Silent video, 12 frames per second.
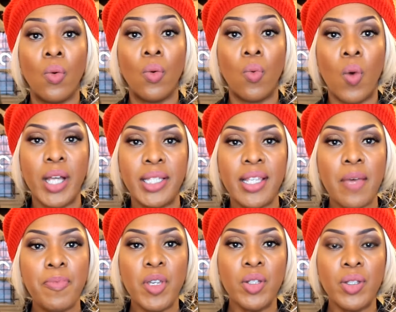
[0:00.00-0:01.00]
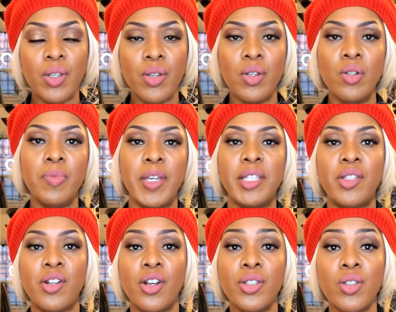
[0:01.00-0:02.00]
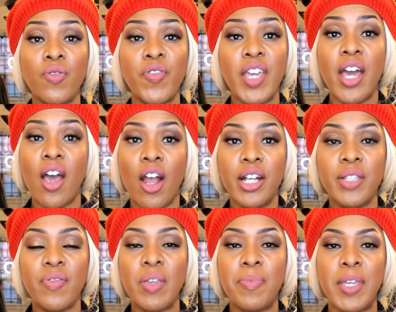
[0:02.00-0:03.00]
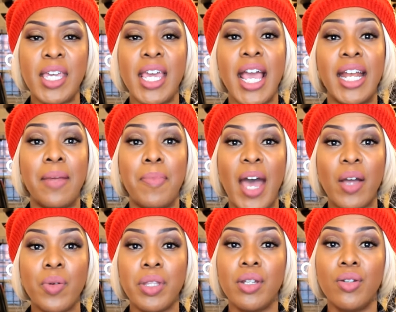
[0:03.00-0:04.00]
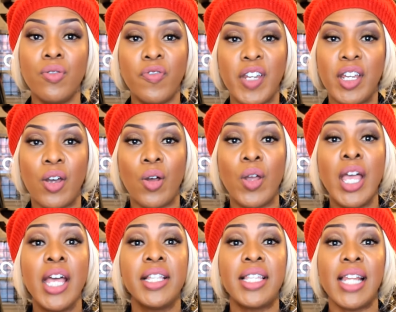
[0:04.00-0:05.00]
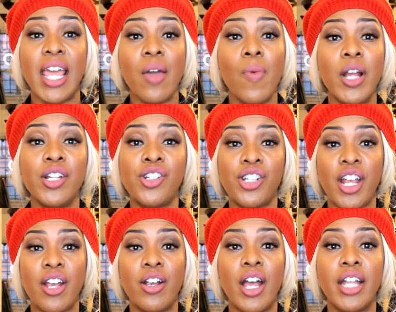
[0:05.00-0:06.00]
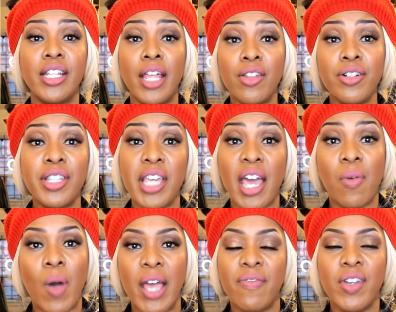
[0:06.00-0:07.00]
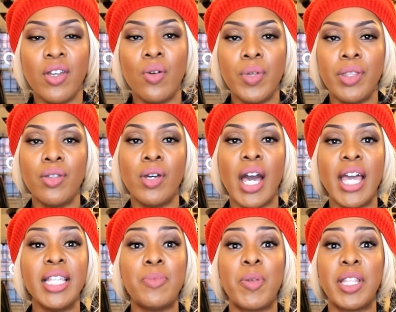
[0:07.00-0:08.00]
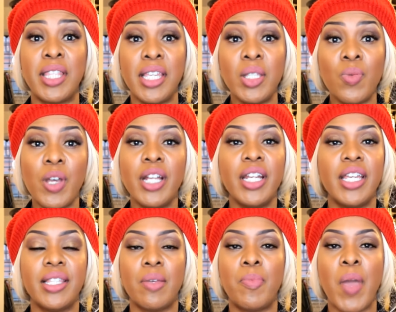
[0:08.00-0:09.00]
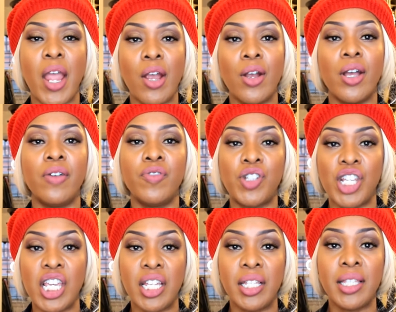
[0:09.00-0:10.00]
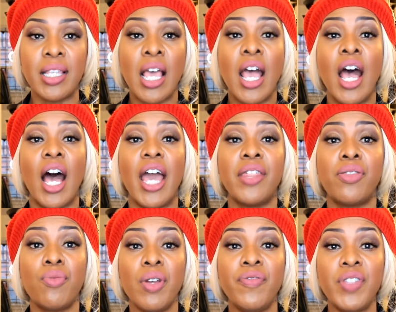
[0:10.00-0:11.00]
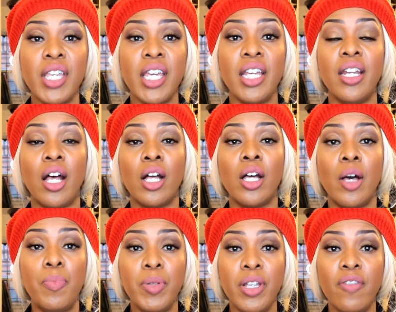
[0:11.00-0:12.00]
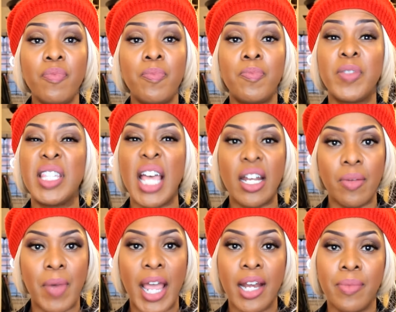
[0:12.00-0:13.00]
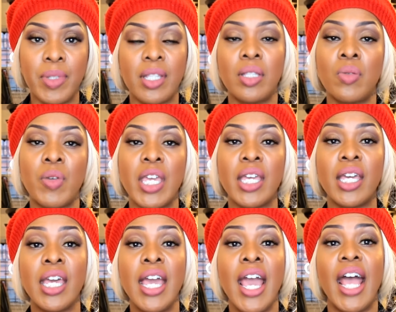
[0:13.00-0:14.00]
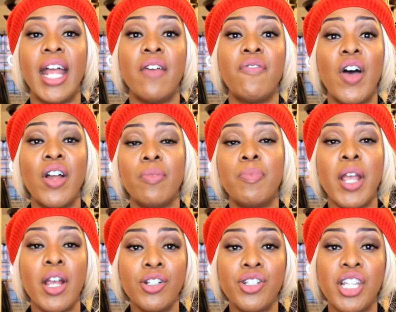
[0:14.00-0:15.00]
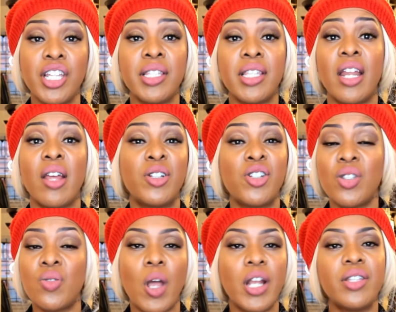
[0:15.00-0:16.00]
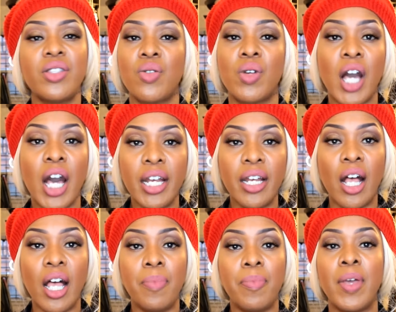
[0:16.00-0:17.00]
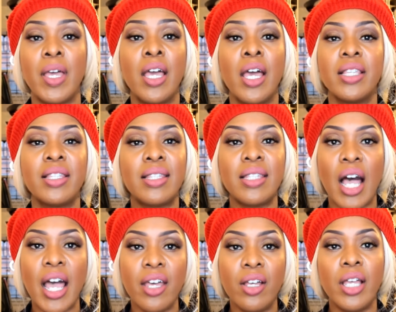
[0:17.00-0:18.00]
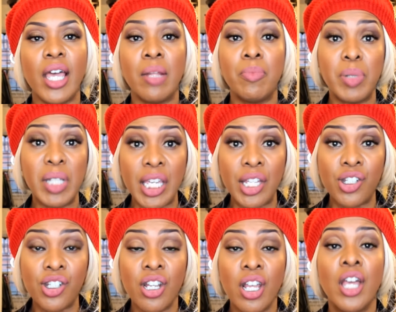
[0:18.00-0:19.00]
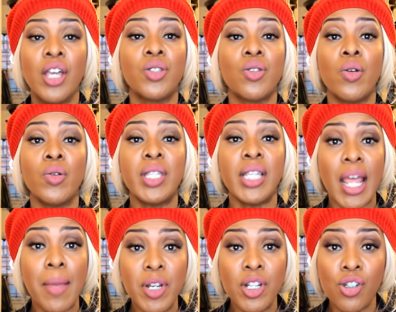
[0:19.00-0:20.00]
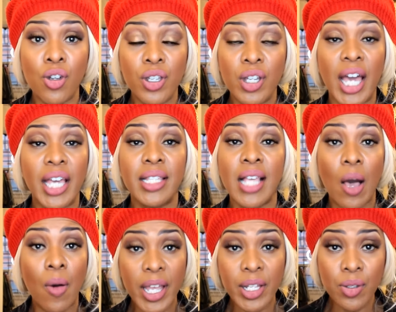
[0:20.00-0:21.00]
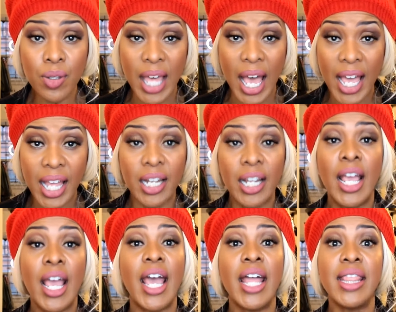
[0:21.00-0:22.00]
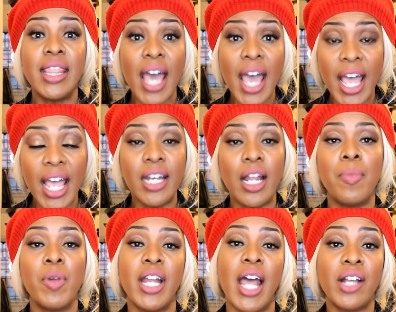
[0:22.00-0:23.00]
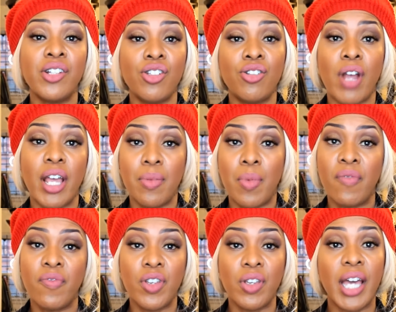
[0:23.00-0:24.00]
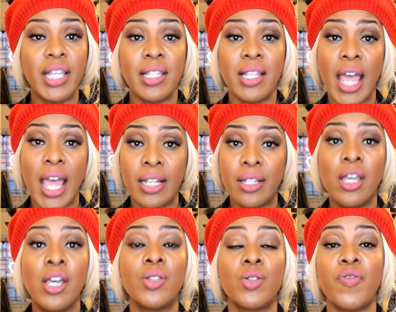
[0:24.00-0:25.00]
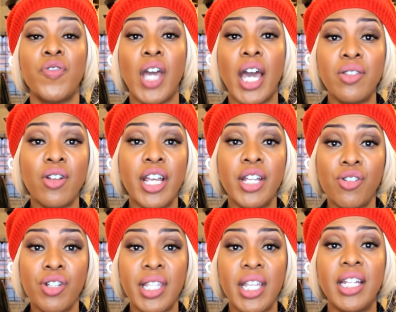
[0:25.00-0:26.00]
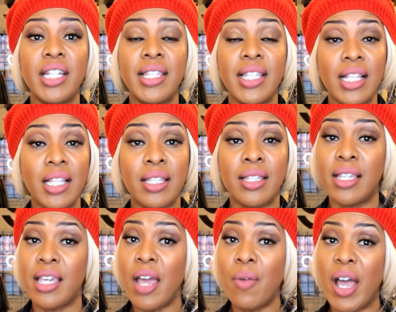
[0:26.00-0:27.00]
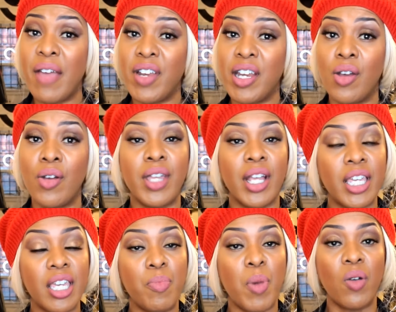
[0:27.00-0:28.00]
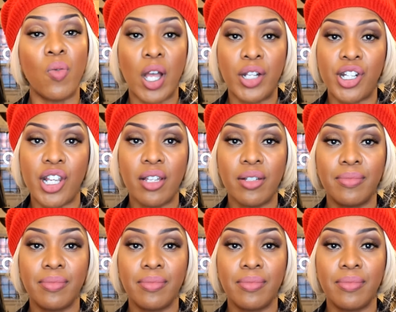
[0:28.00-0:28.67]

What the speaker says: What's up YouTube? It's your girl Sophia RSVP and I'm back with a new video. Today I want to share another DIY video with you guys, but this one is a pair of jeans. I thrifted a couple of denim items this week and I found a pair of jeans that I just wanted to cut up, style, and bleach. So today I'm going to show you guys how I do that, and then I'm going to actually try them on for you guys in the end. So if you guys are interested in seeing this DIY video, then keep on watching.